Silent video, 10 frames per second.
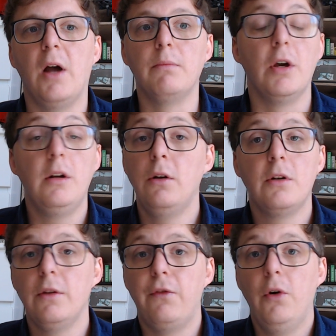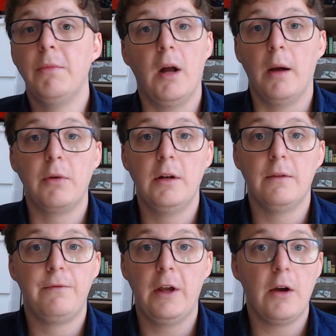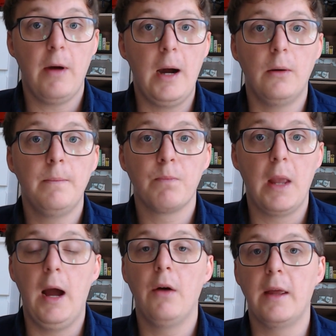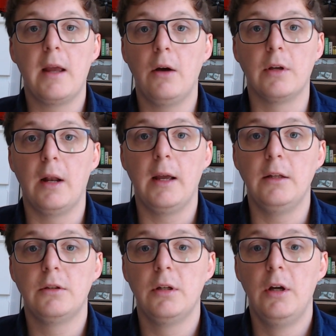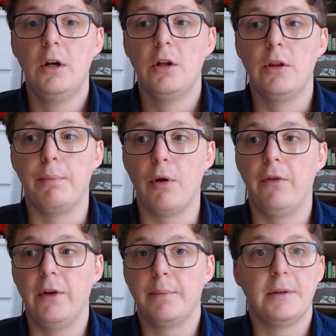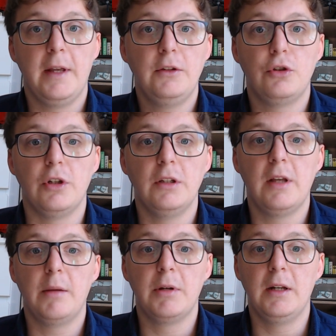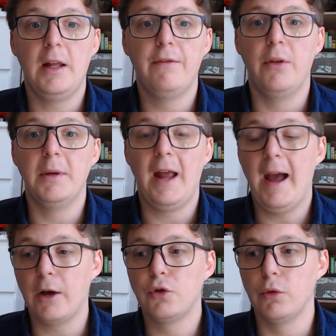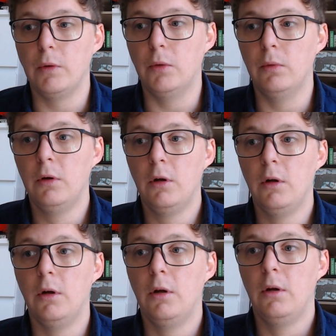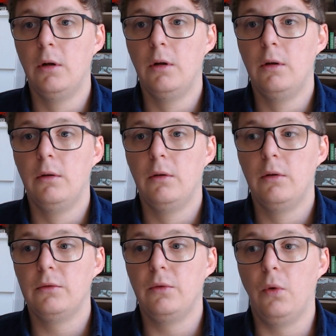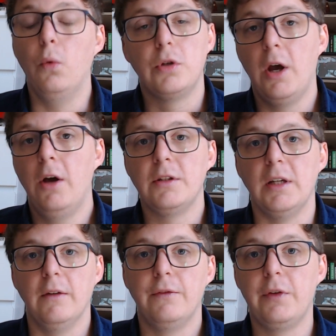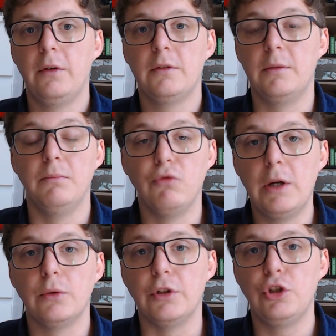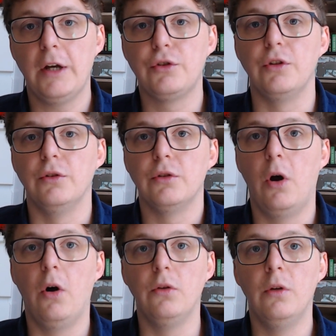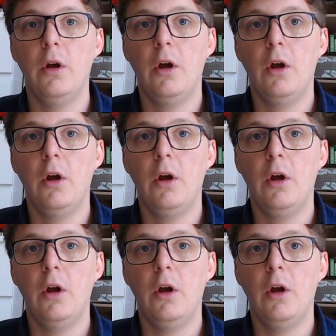I'm going to look at the formula. I'm going to figure out how they calculate the profit percentages, and I'm going to give them an actual alternative, some real suggestions on